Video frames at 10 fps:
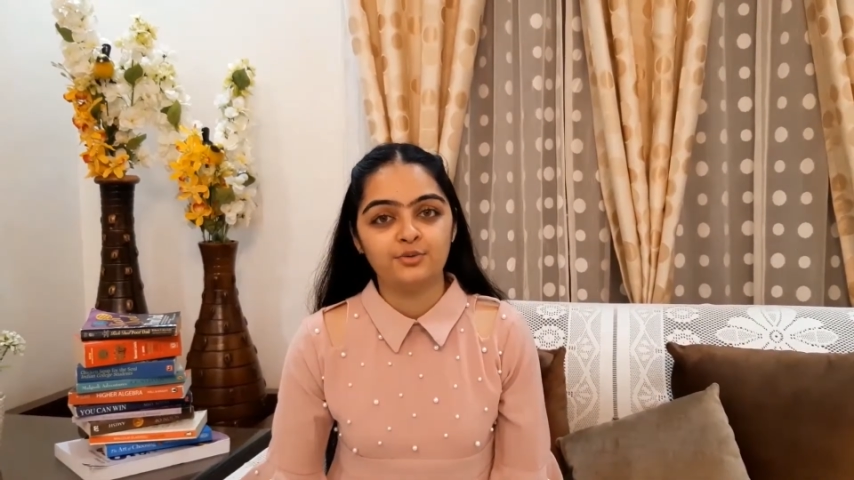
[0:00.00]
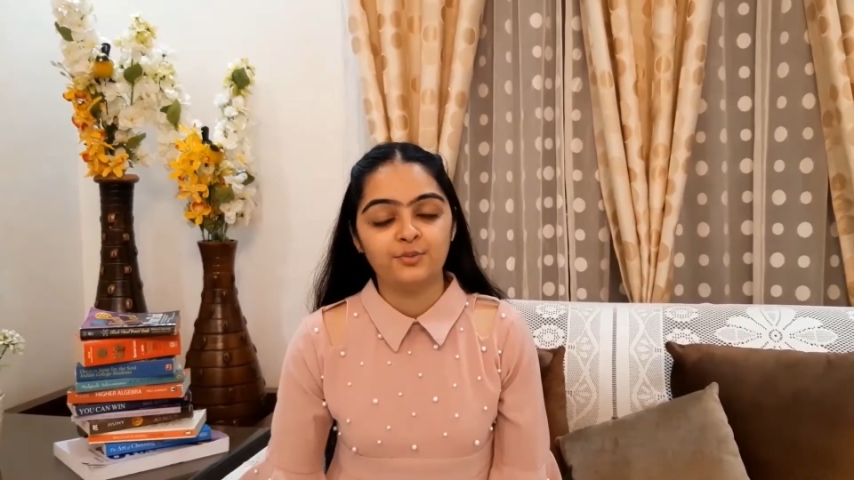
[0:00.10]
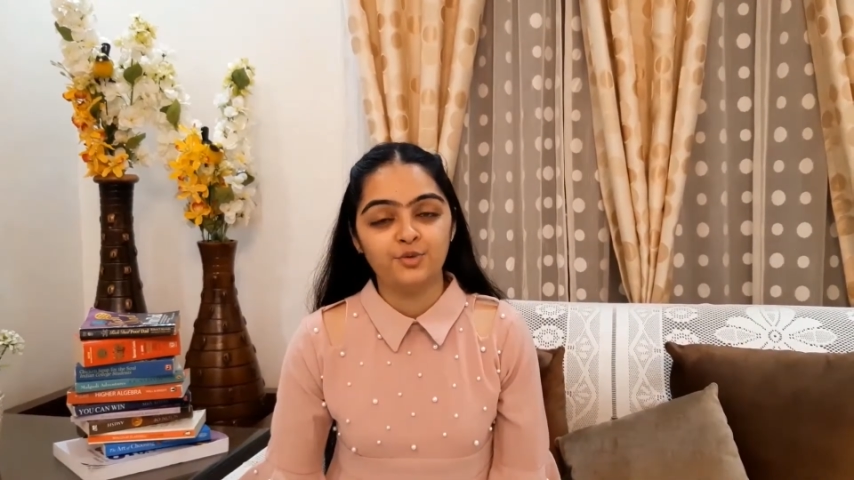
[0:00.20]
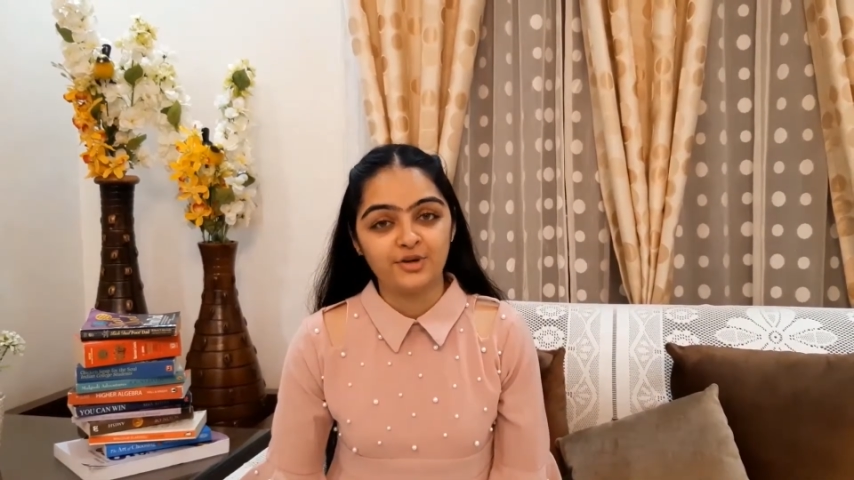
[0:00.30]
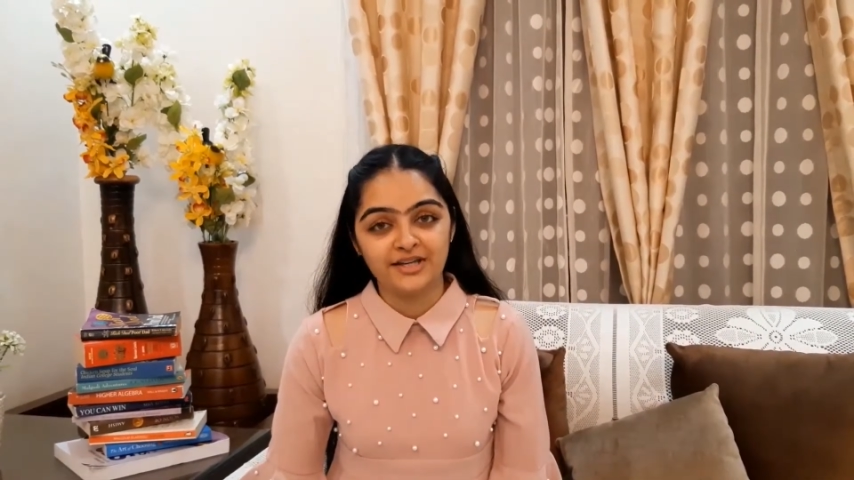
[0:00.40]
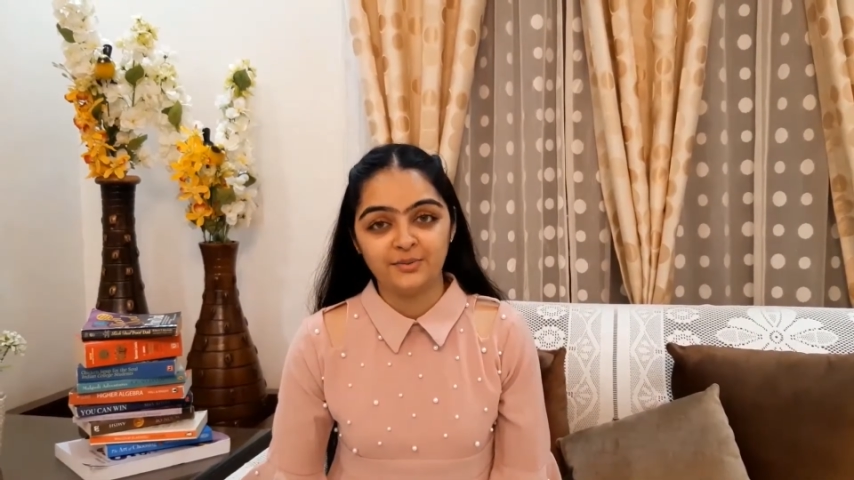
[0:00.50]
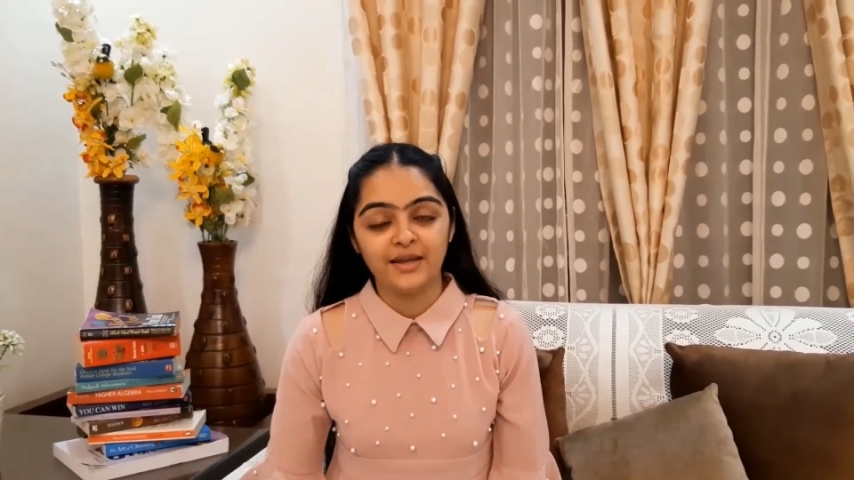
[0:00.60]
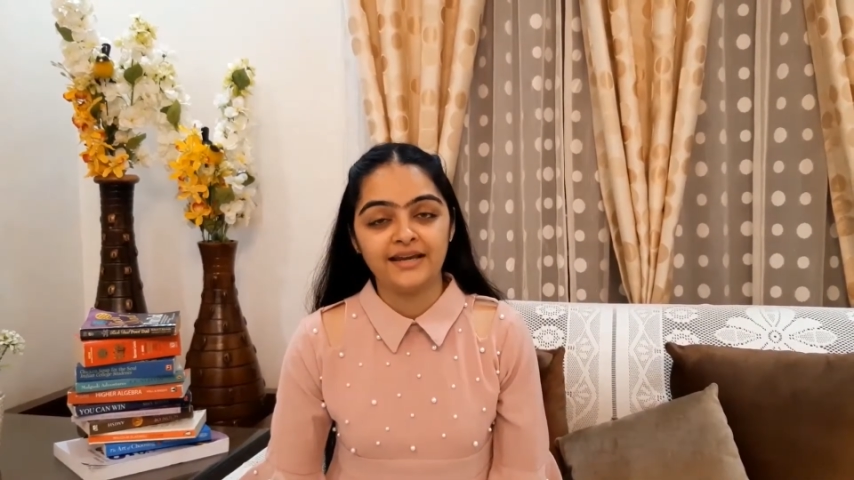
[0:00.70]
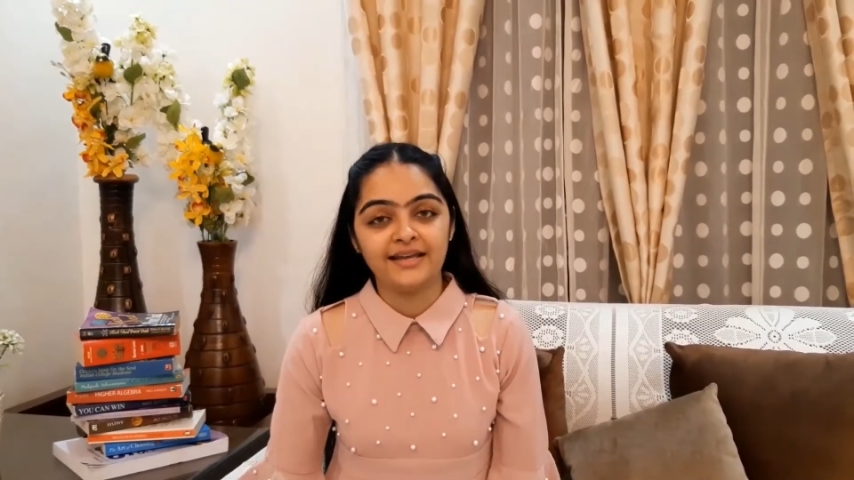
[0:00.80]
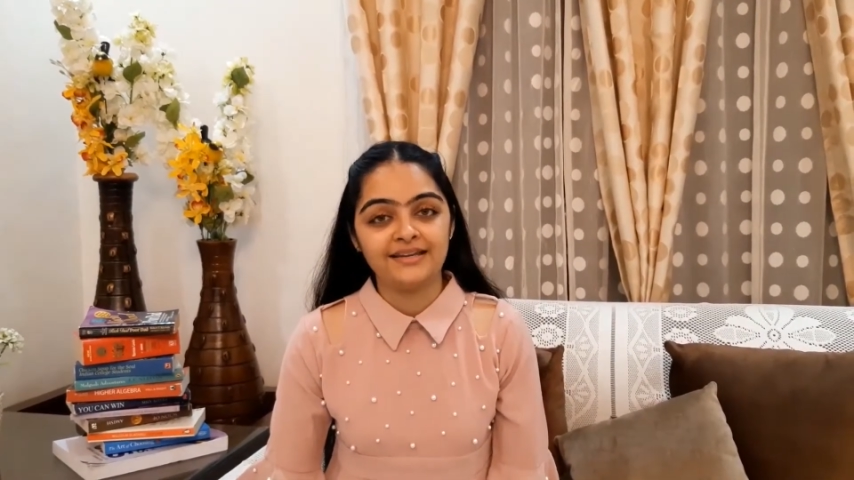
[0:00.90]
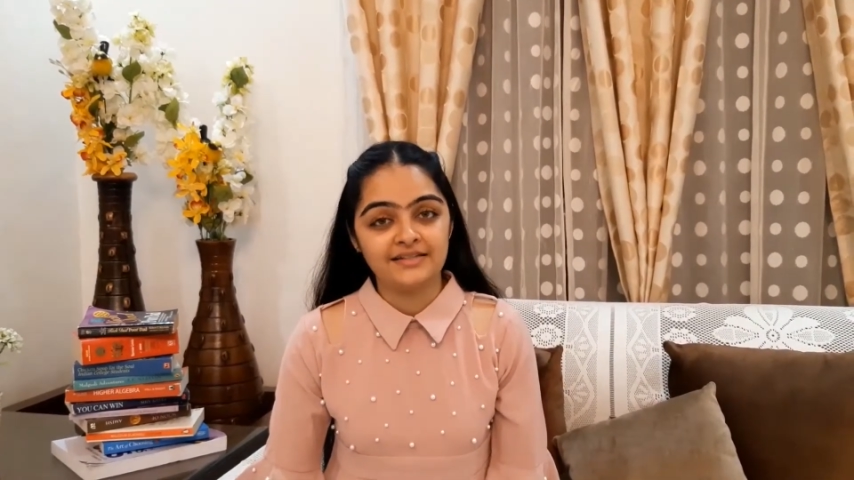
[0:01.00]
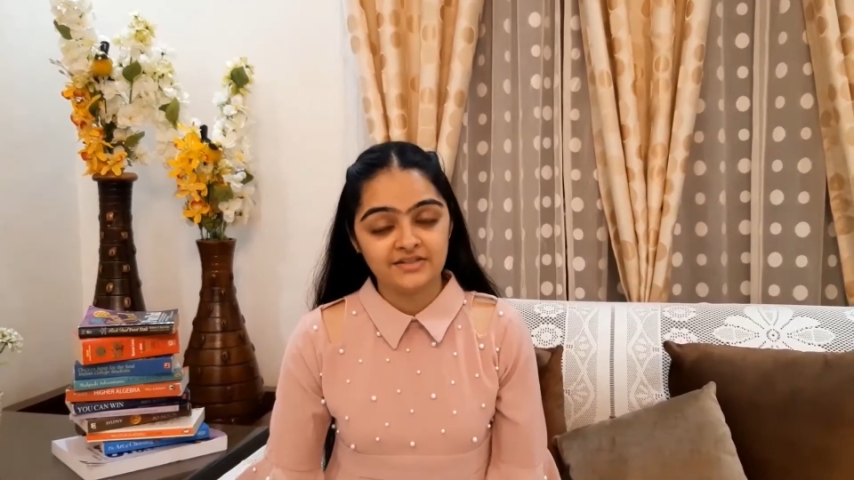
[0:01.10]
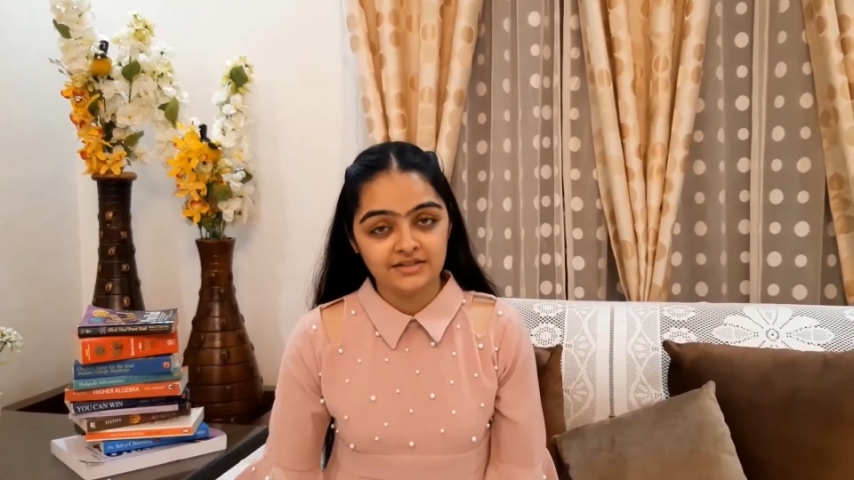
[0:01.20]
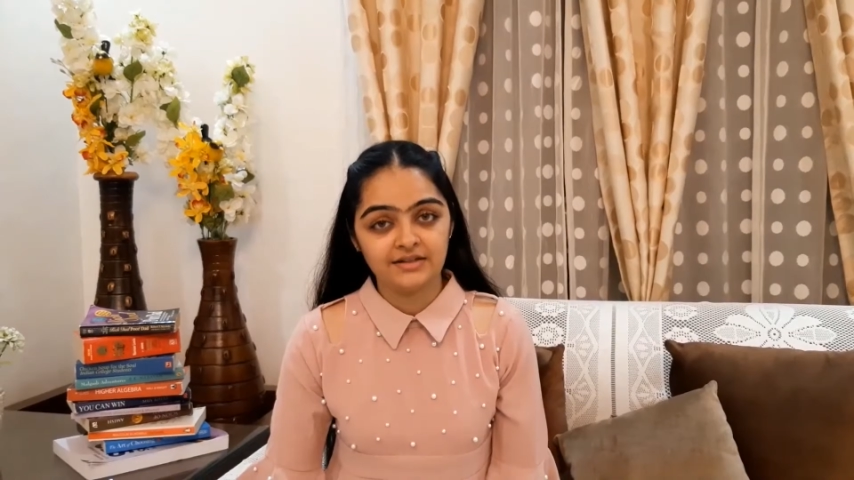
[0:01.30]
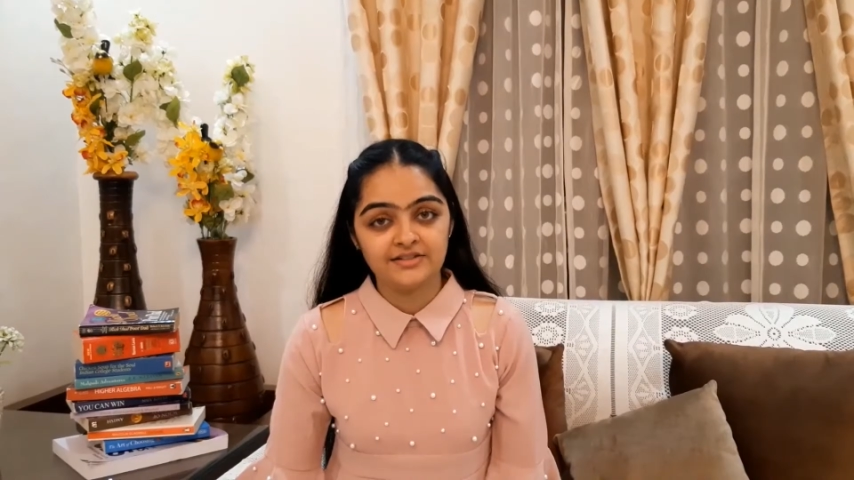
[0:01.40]
motivate and
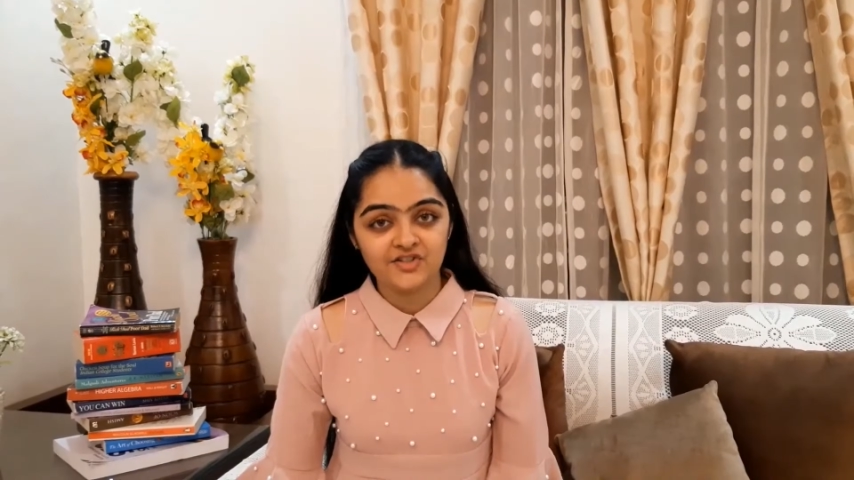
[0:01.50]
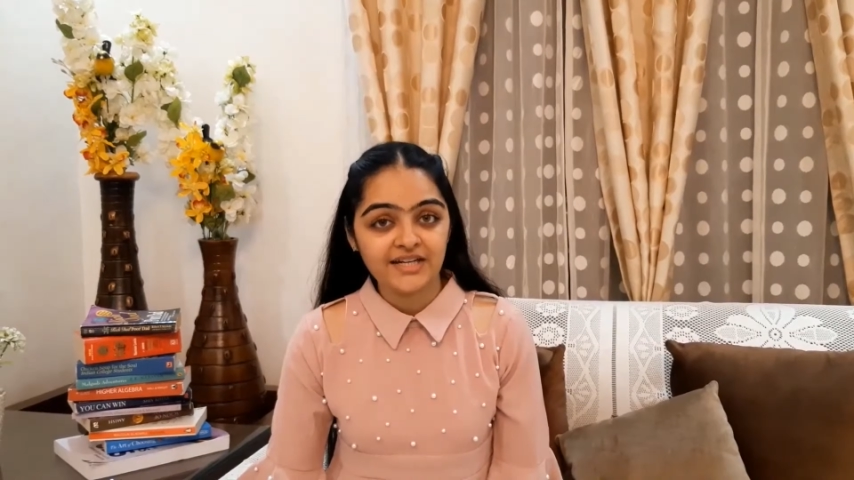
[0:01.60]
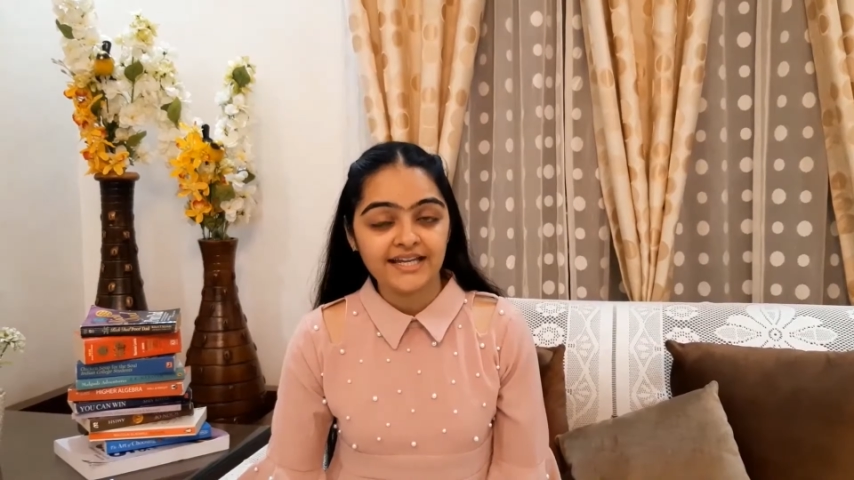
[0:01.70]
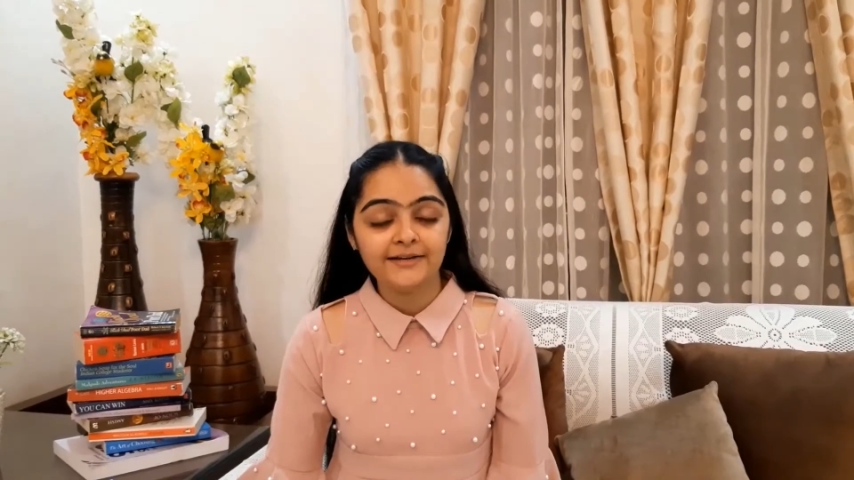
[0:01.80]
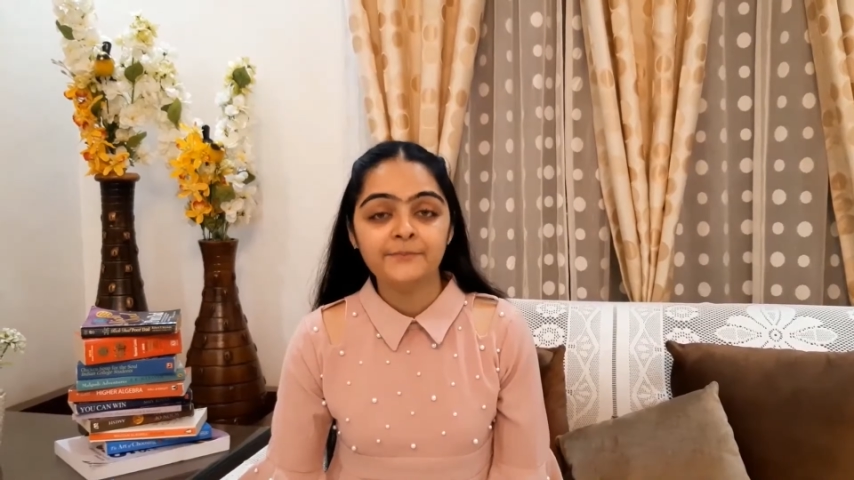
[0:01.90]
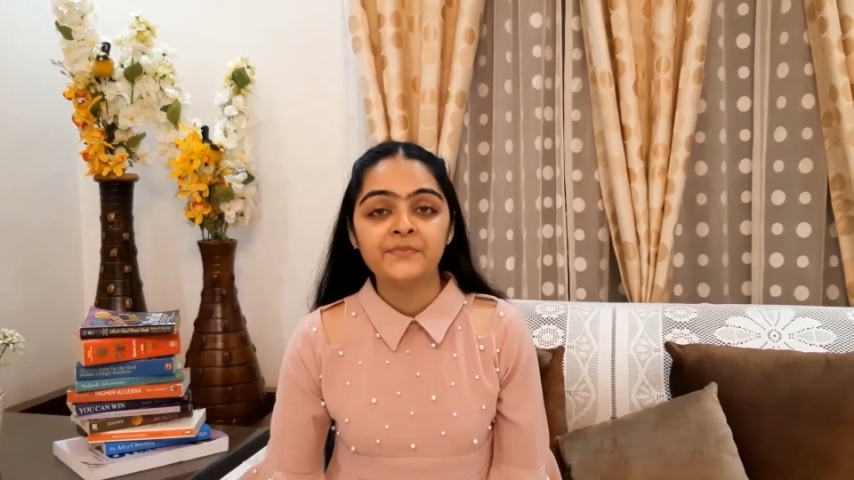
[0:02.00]
uh, train